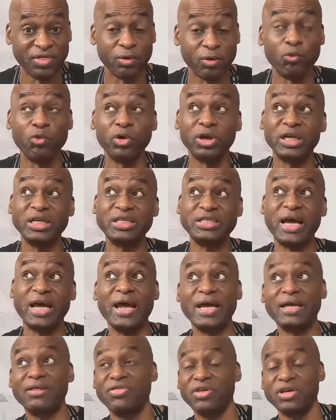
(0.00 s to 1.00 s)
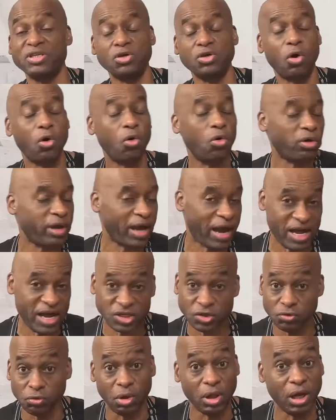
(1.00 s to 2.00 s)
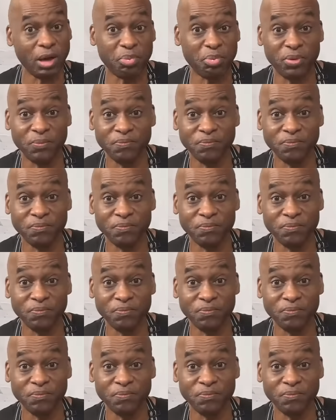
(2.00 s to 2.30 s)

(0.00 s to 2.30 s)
that really take this whole casserole up